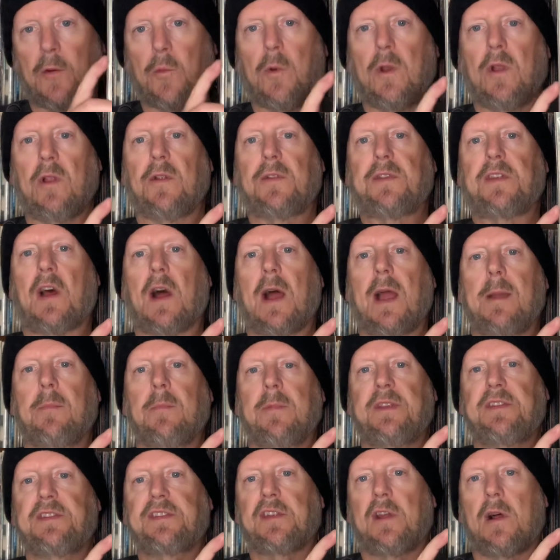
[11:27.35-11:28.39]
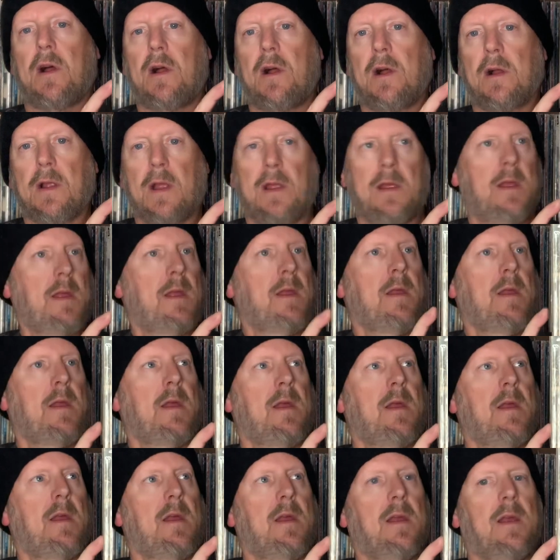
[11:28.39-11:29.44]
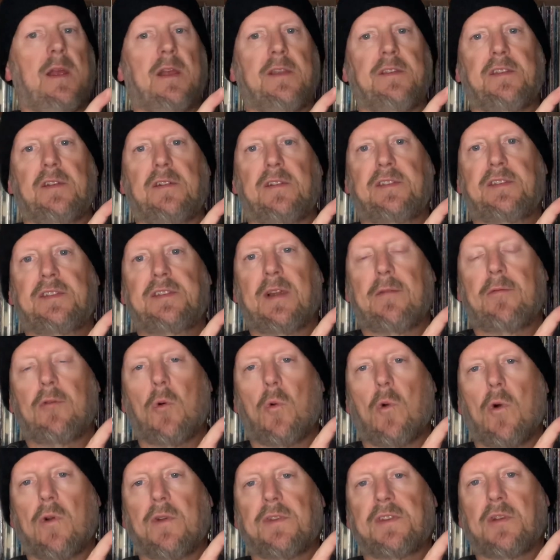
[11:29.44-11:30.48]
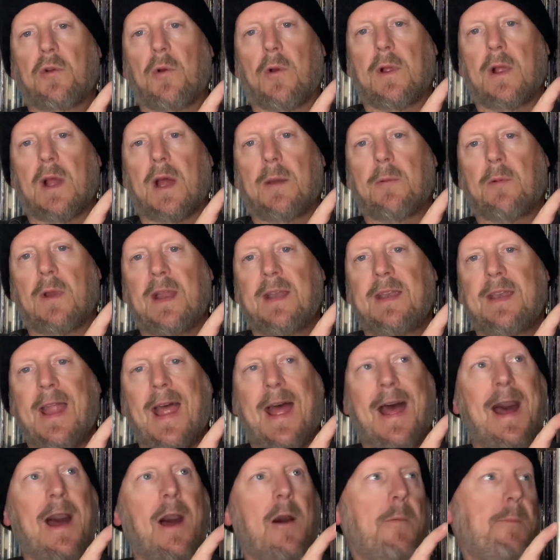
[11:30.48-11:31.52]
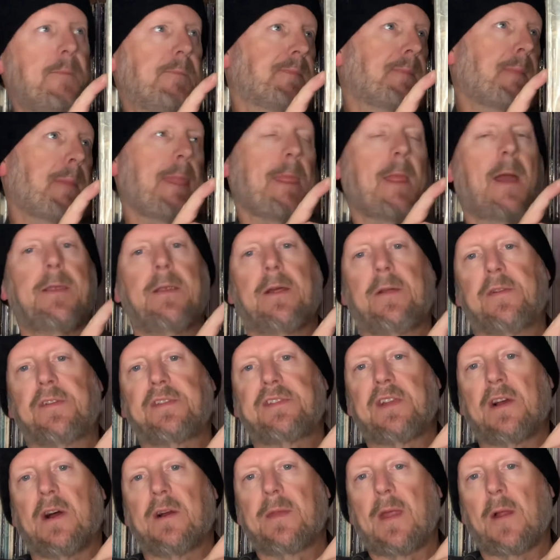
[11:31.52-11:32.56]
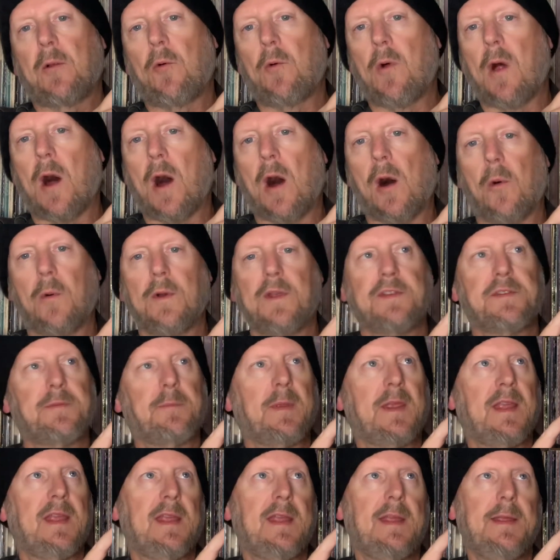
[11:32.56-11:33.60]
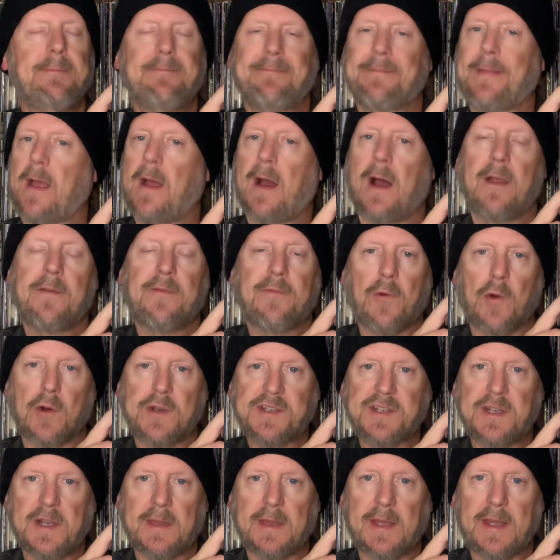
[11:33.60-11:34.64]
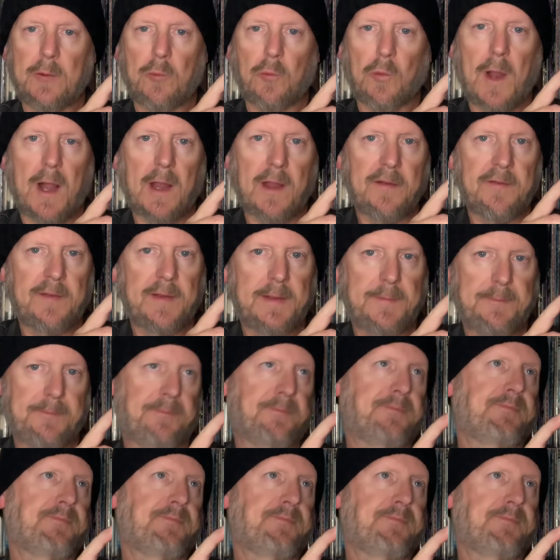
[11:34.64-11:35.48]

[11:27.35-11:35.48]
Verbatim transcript: real timely song, as there are several wars going on right now. Another song that will always be, unfortunately, relevant,